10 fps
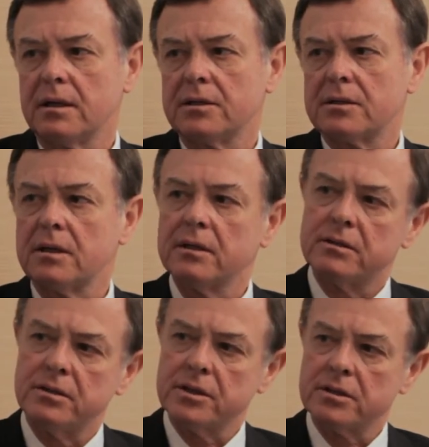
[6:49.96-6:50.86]
say, the
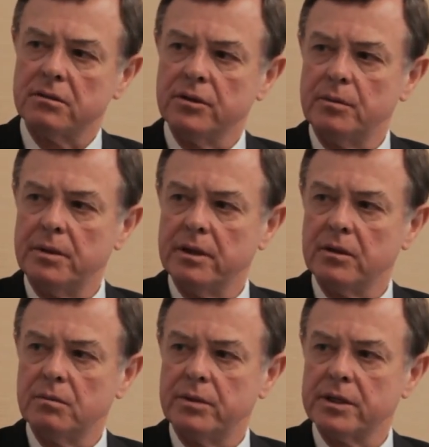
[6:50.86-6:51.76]
traditional European
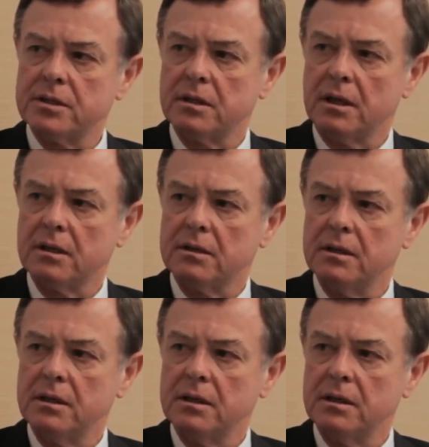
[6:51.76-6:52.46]
or British style.